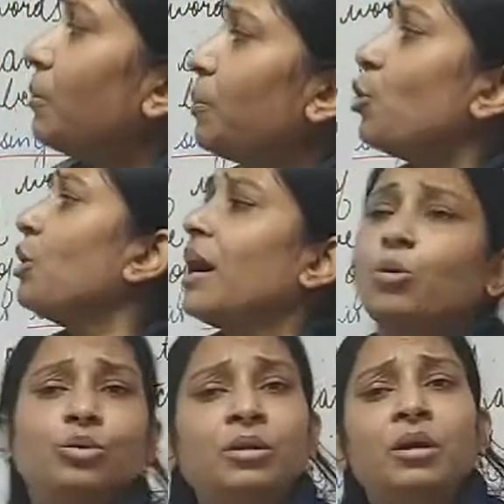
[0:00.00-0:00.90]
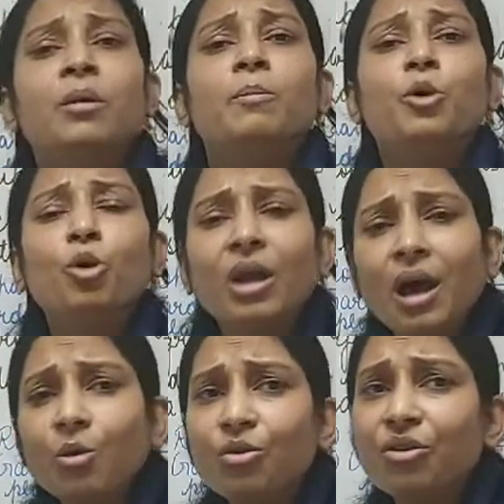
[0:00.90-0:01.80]
pronoun.
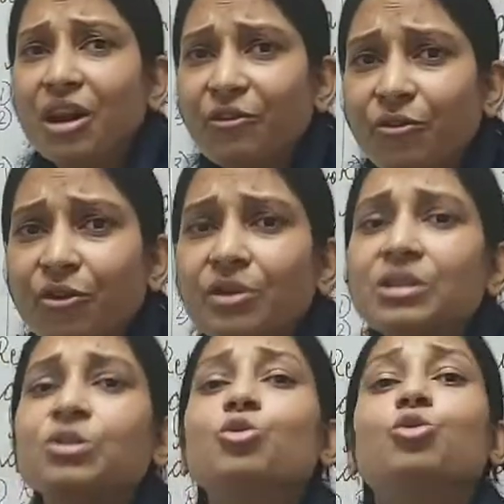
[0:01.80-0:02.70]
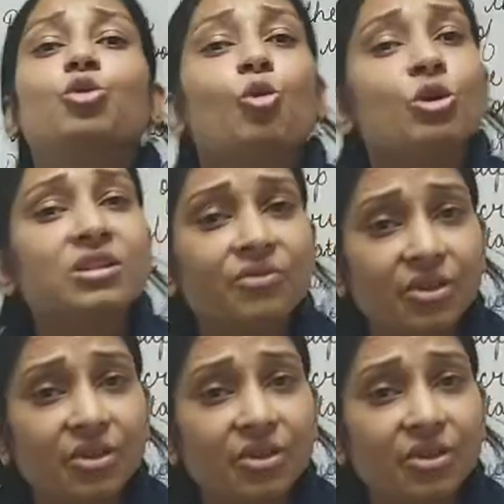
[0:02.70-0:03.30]
Pronoun refers to those